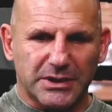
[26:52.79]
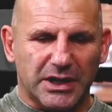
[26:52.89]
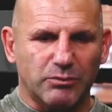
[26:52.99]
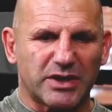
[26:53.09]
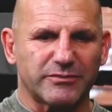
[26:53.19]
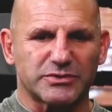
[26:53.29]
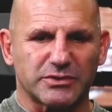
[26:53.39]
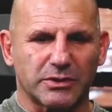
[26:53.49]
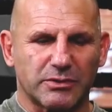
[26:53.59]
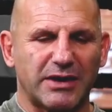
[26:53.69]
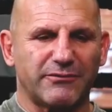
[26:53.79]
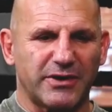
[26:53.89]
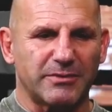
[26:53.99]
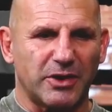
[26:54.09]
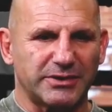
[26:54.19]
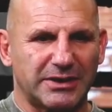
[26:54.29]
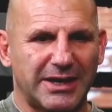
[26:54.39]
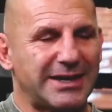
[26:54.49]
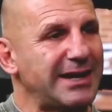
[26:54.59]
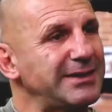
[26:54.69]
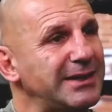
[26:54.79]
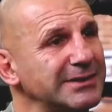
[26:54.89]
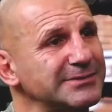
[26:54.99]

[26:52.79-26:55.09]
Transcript: And one of them was a great friend of mine, the late Andy Hug.